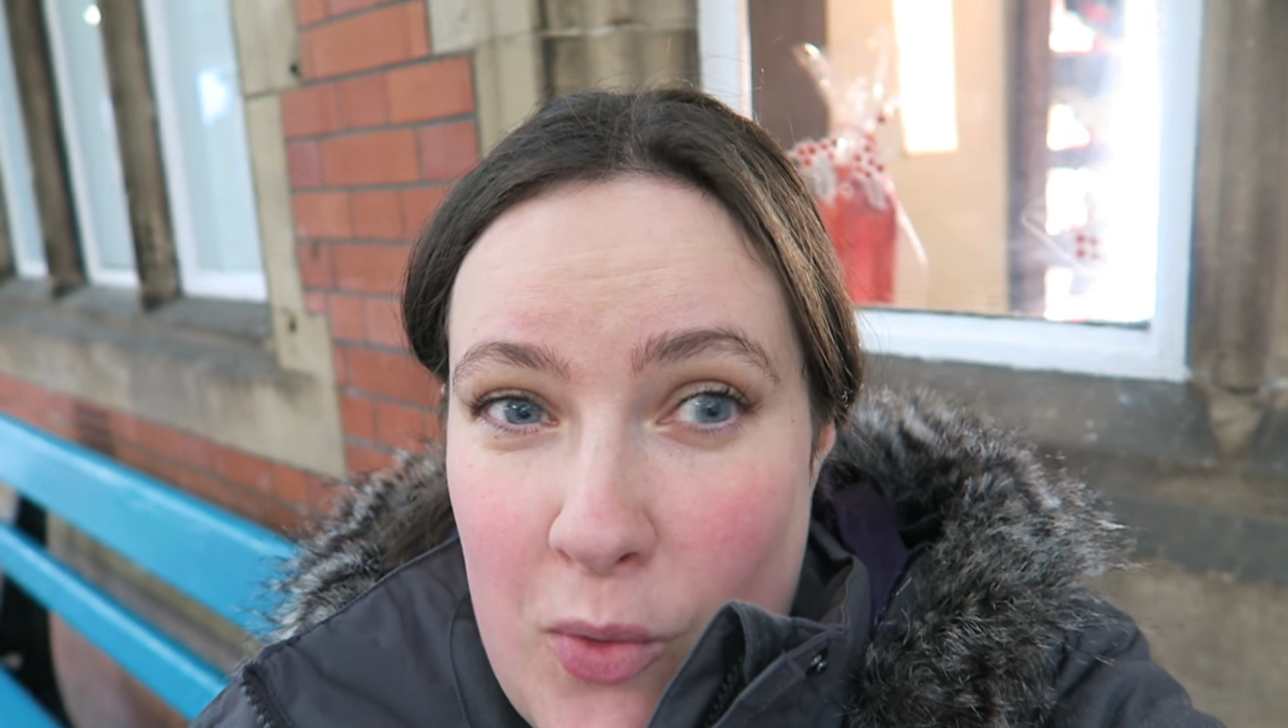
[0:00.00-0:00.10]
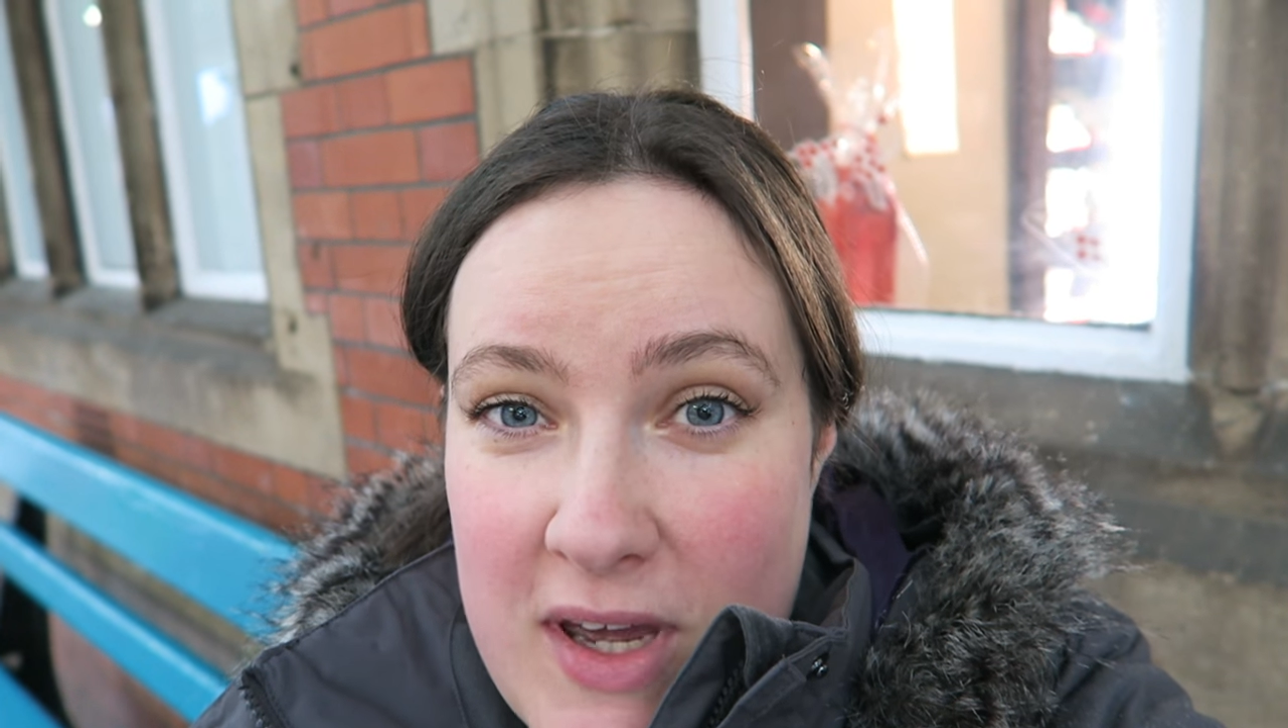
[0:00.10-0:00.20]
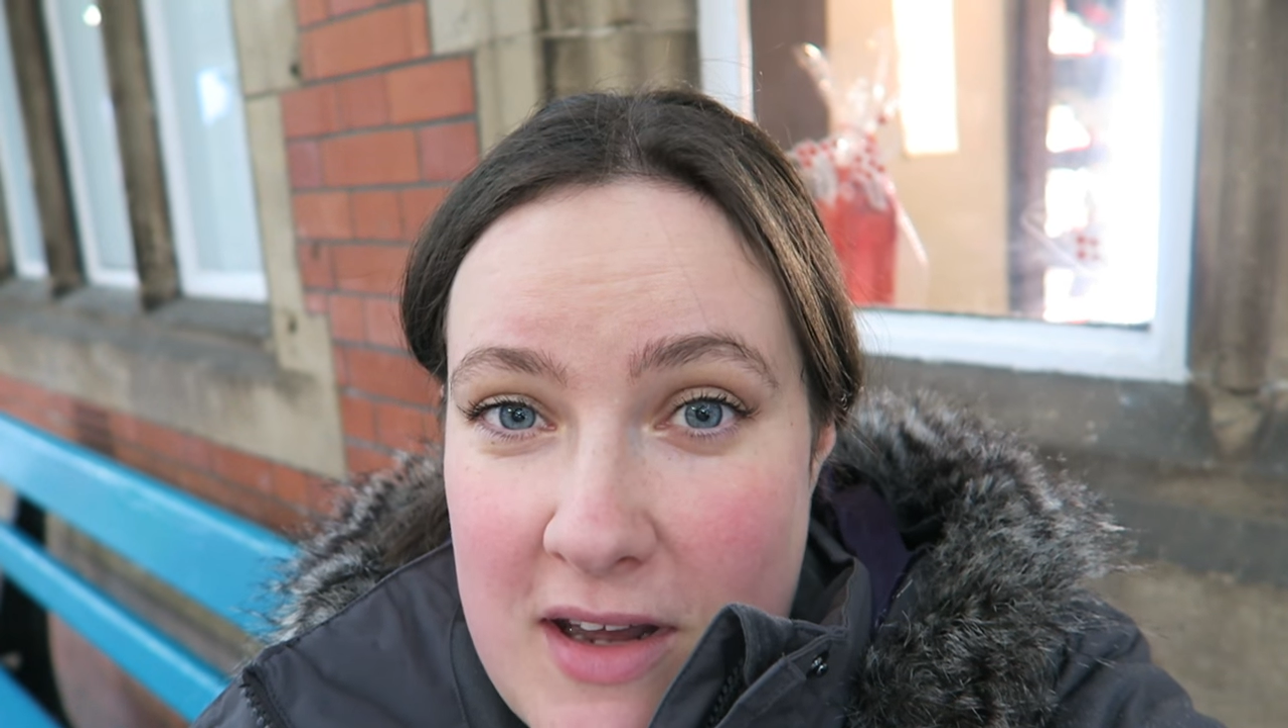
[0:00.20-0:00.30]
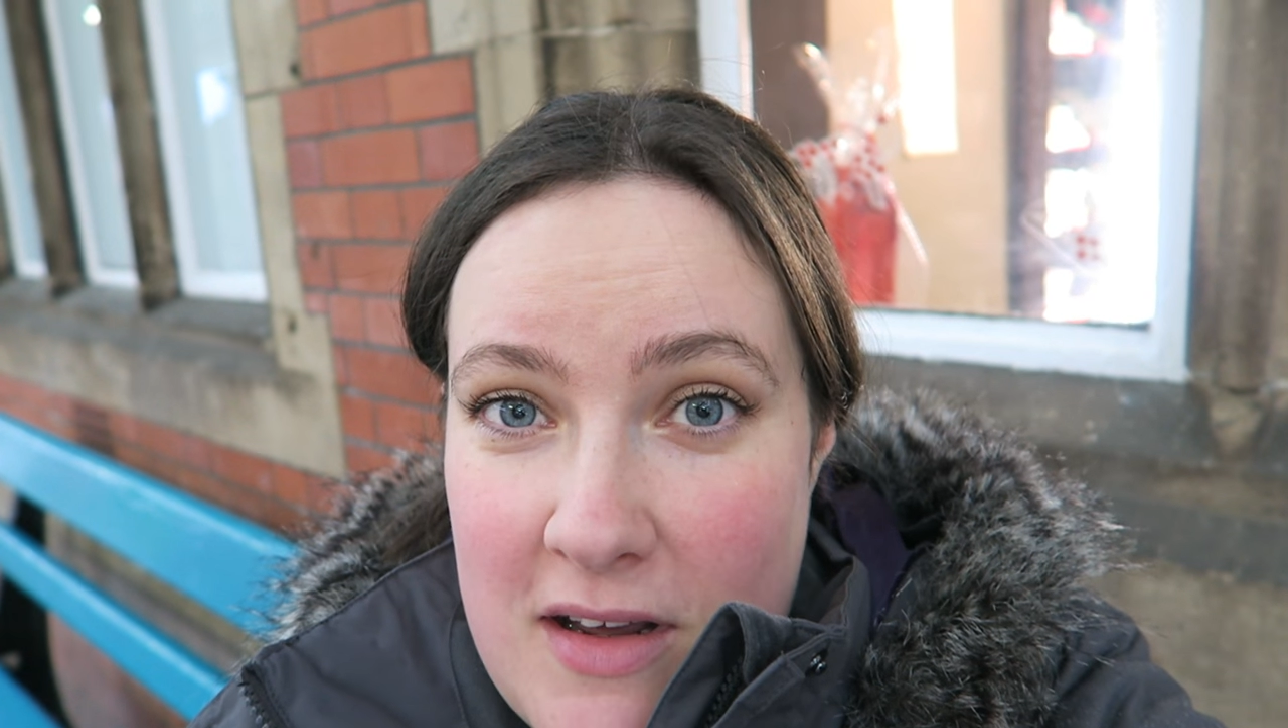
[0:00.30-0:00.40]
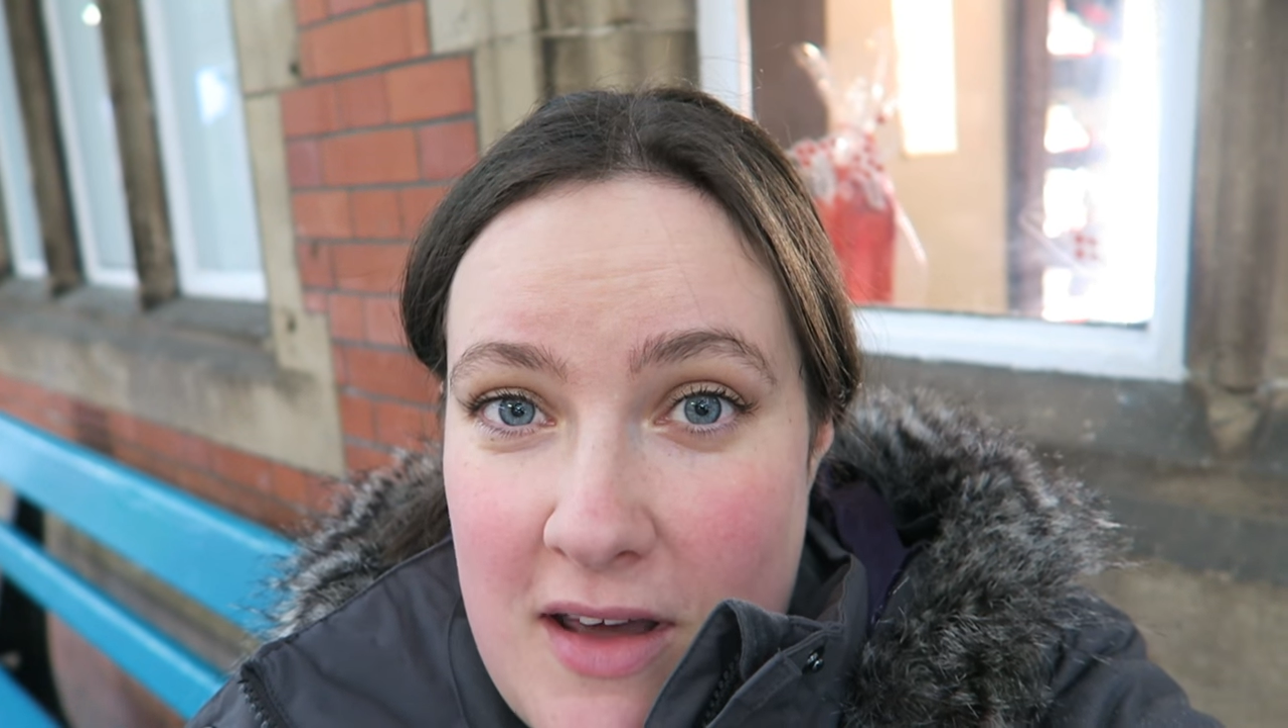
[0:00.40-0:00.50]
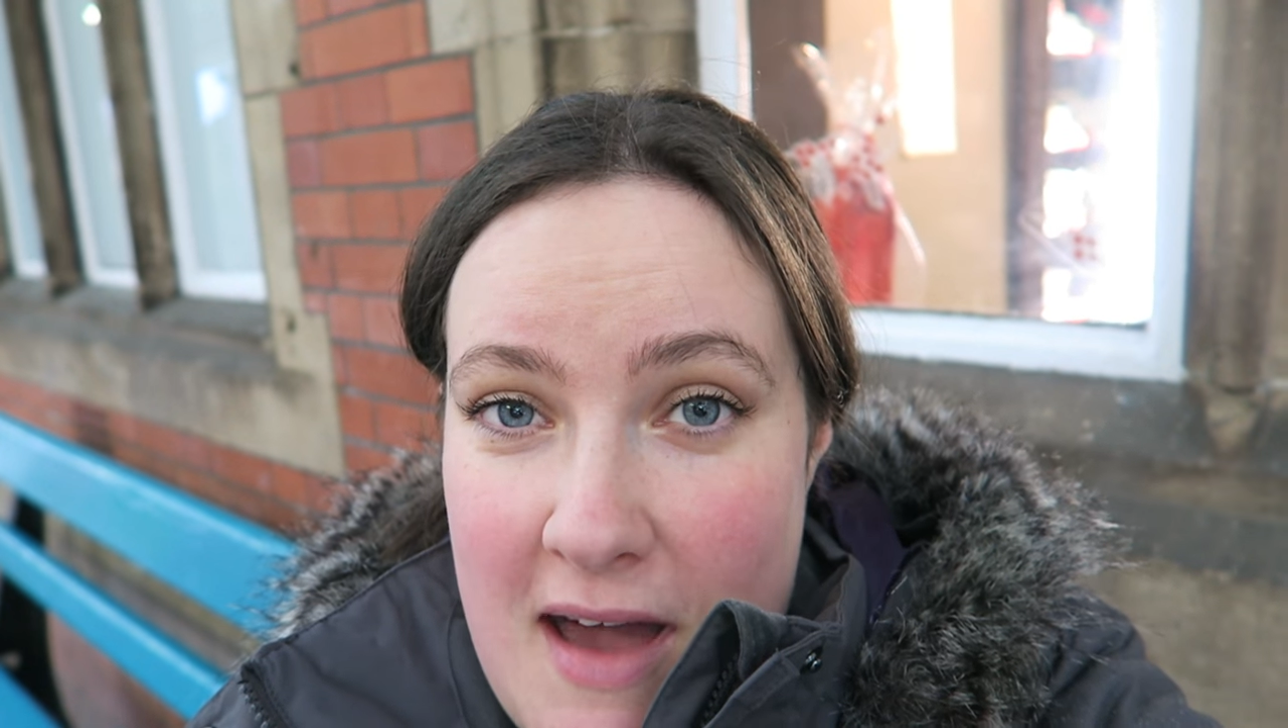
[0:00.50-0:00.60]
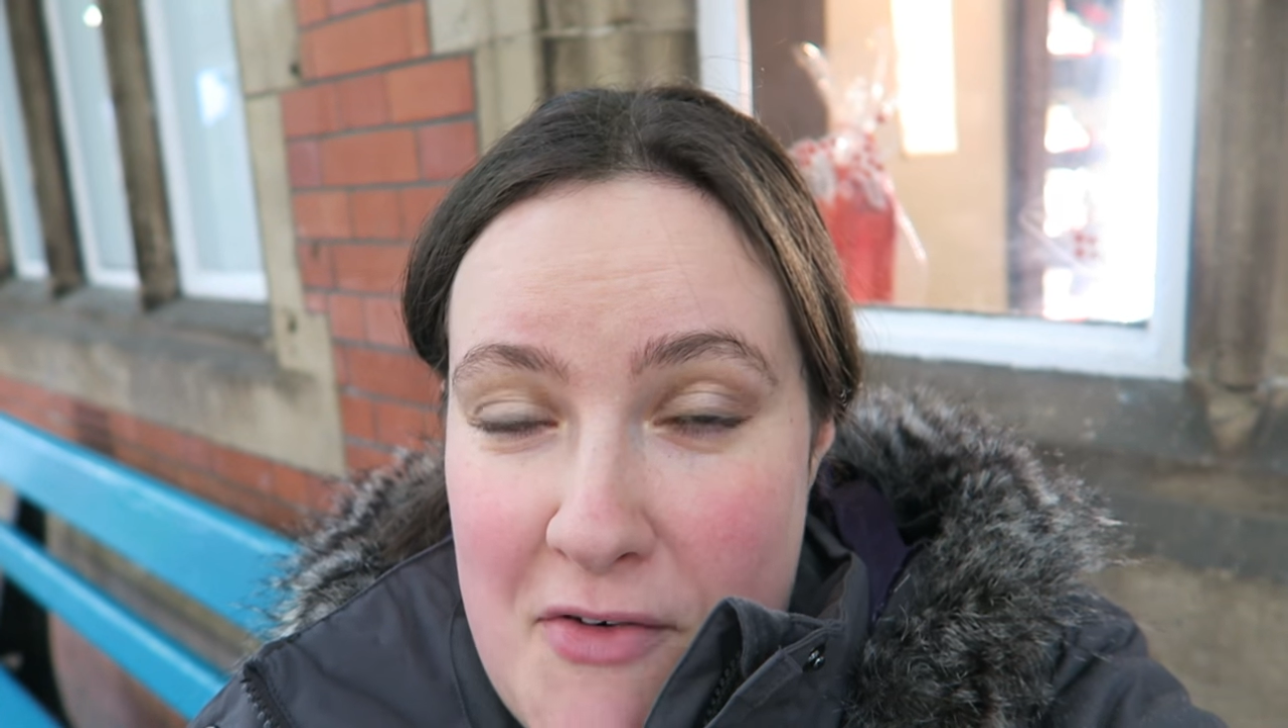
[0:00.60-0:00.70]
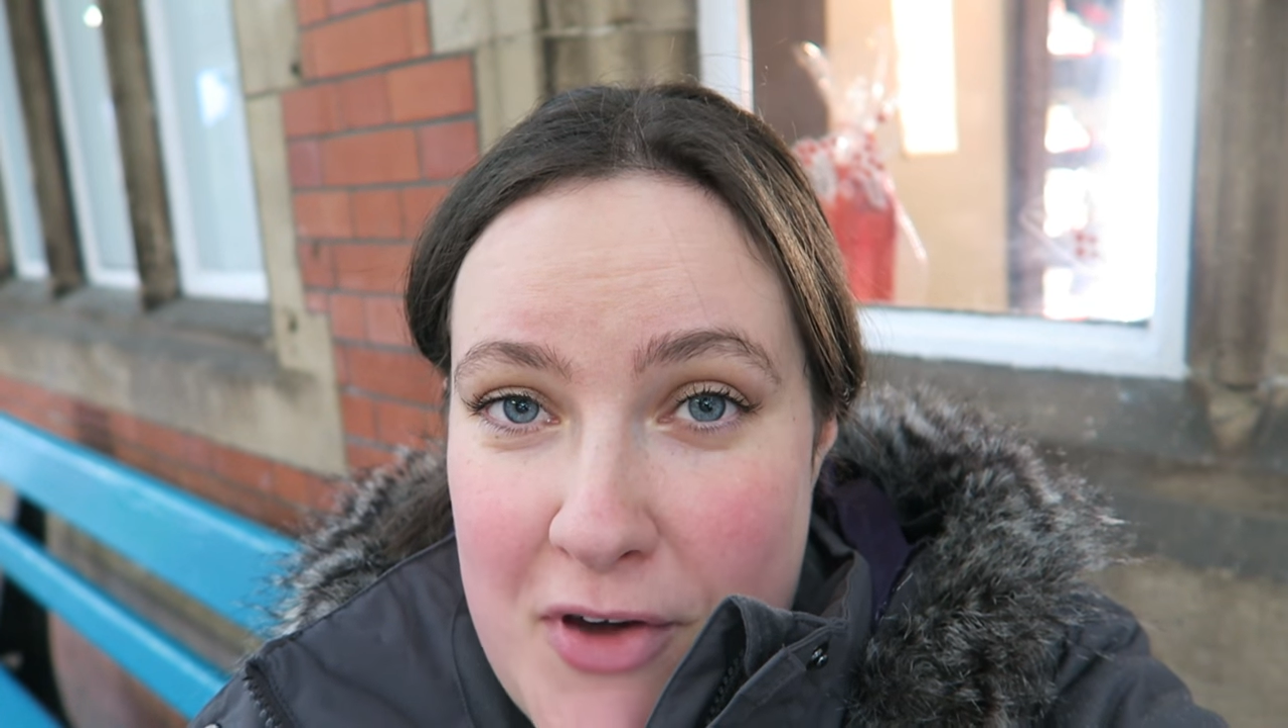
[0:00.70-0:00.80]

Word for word: we're going to have